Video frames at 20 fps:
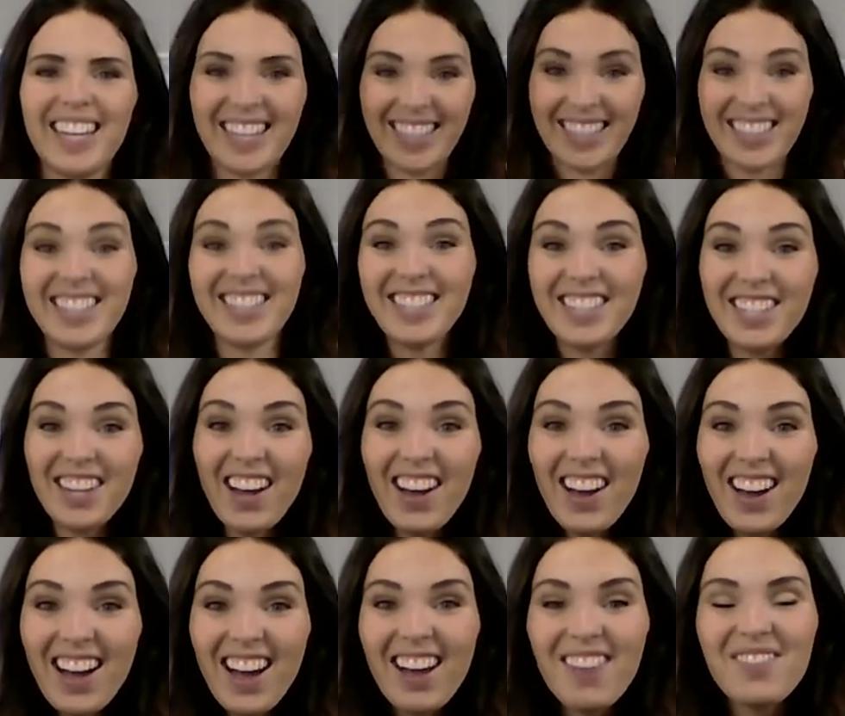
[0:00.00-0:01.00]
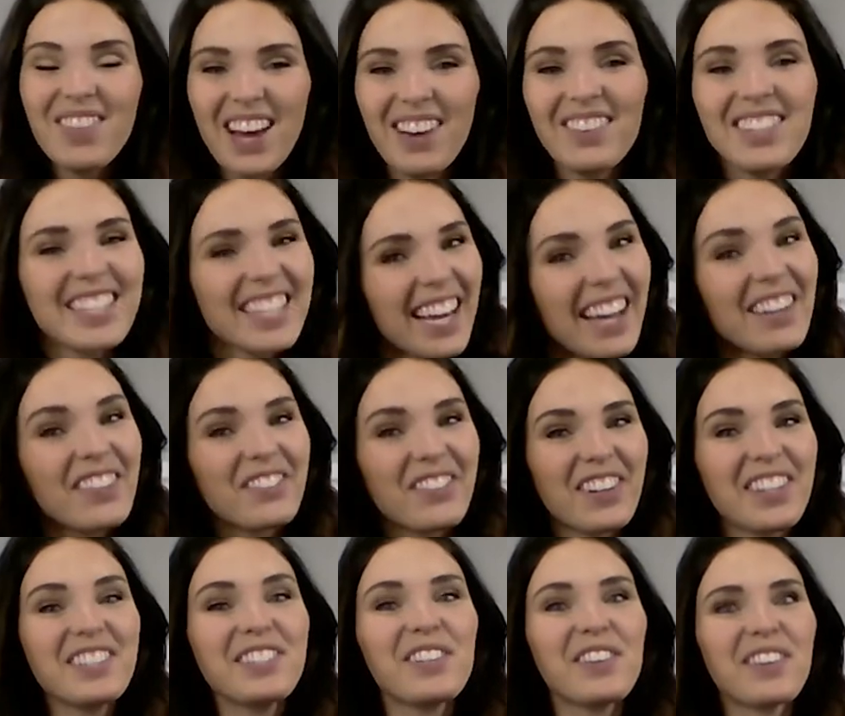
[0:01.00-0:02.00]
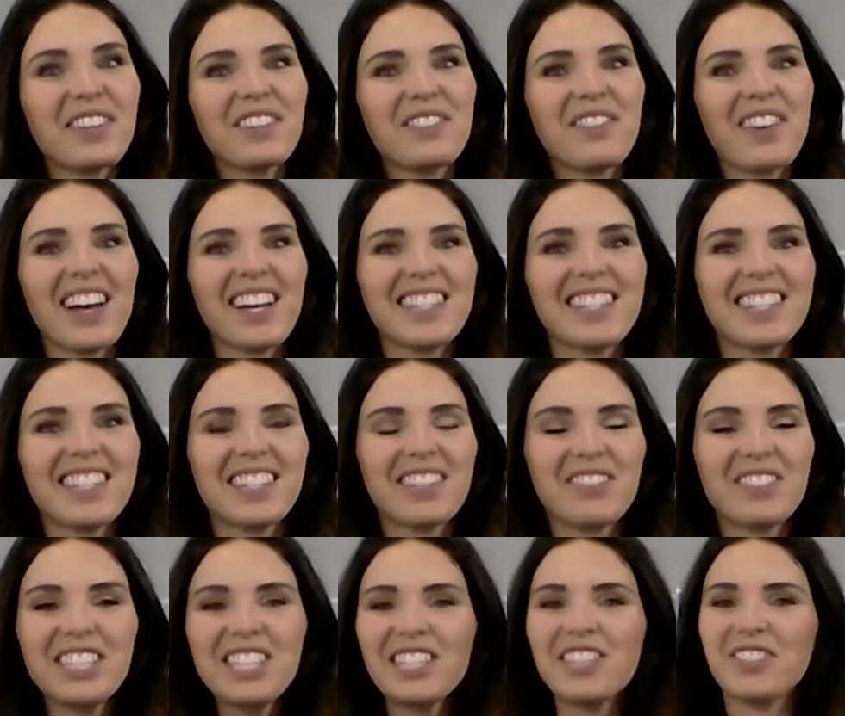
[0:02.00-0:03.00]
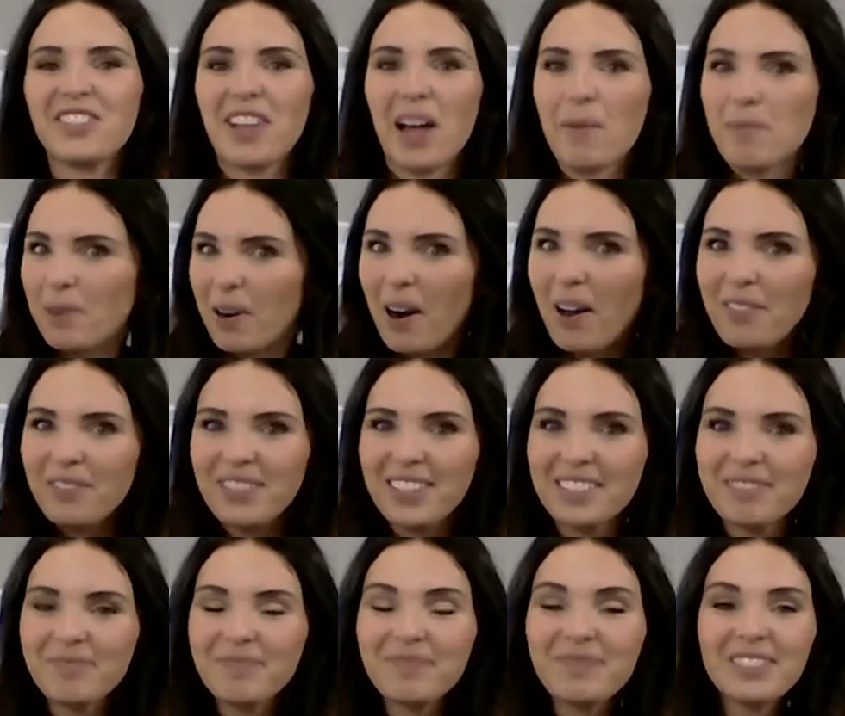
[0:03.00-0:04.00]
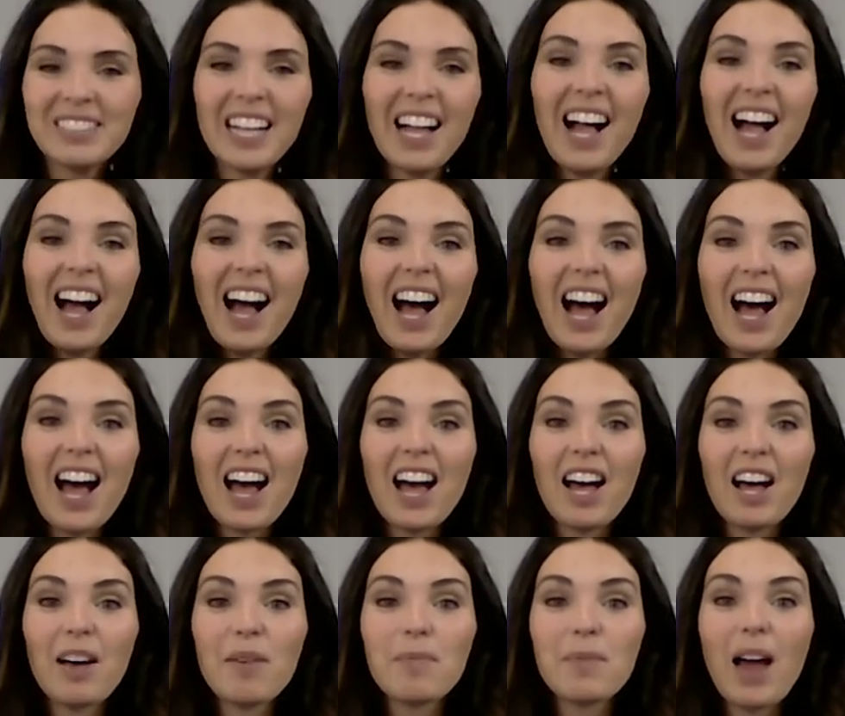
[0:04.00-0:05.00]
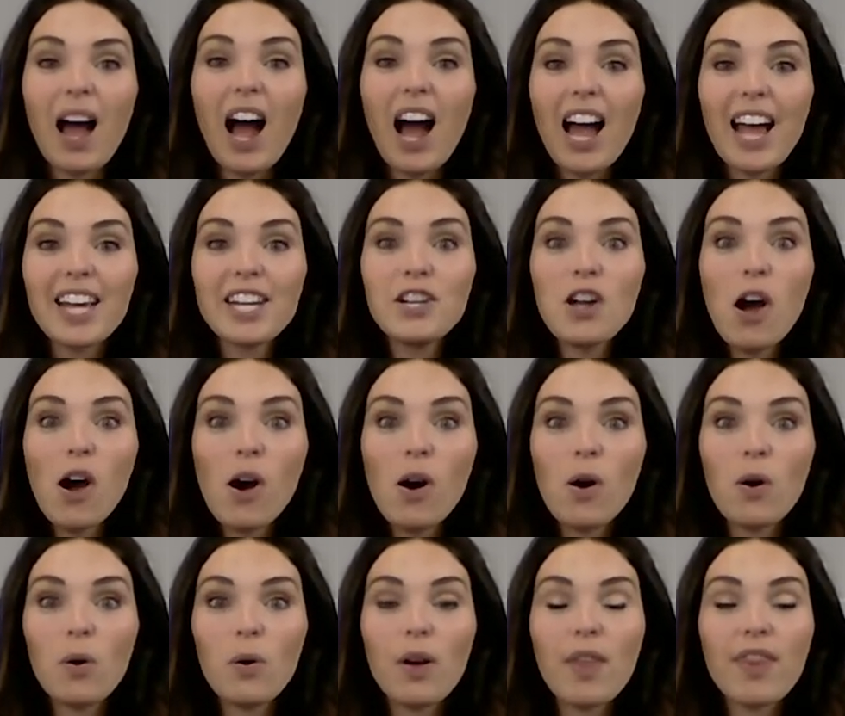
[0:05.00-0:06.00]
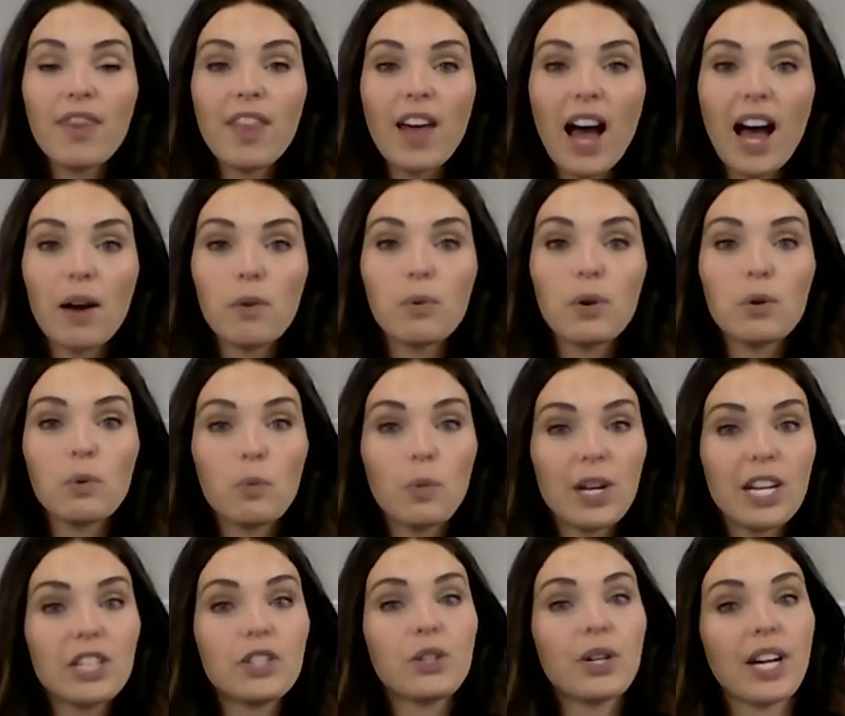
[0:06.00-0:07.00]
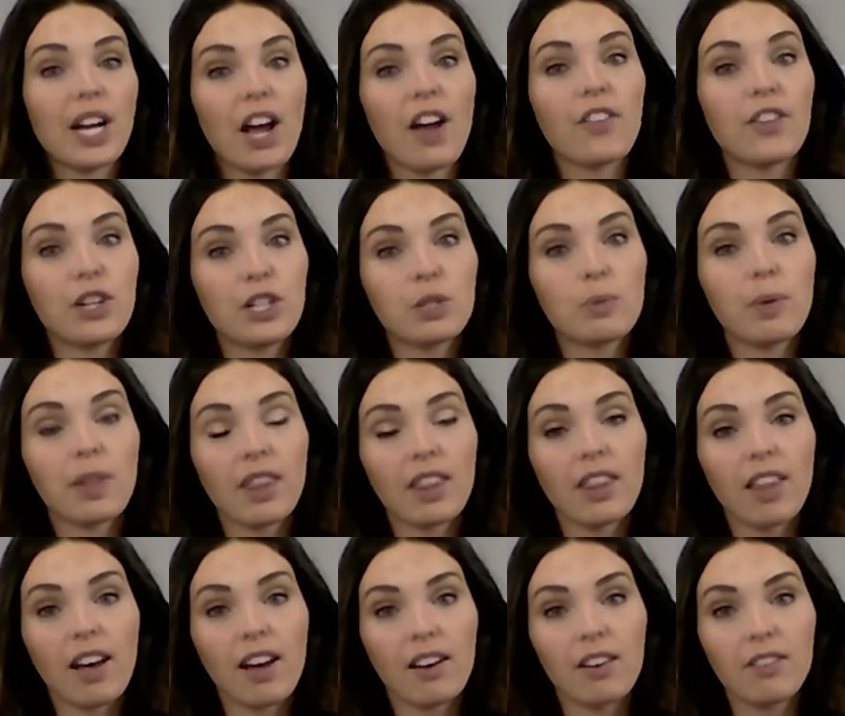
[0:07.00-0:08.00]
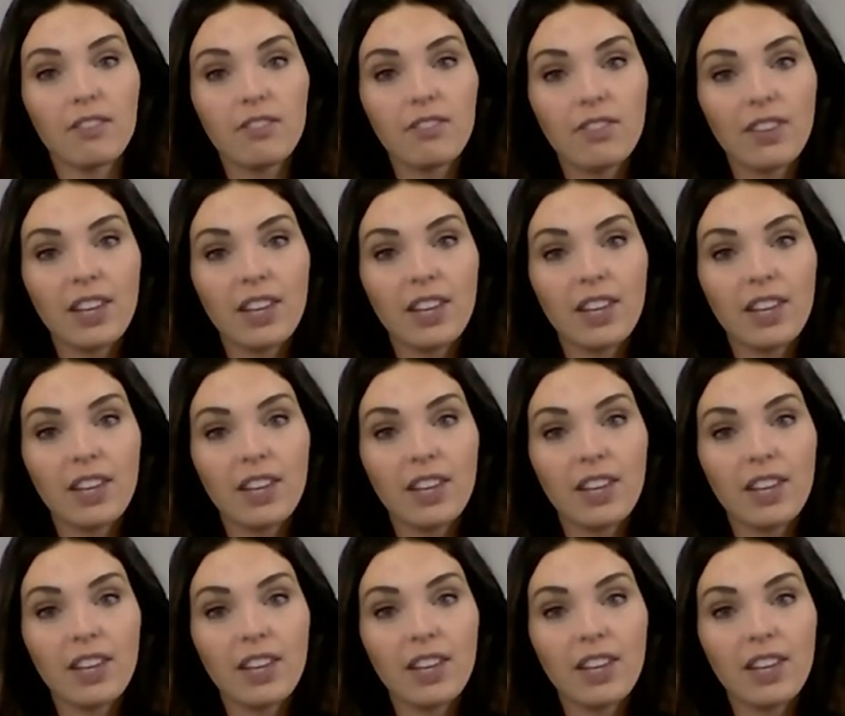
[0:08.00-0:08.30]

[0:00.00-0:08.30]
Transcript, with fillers: Good job! That was kind of fun going faster. We should do that more often. Um, I know that when we treat others with love,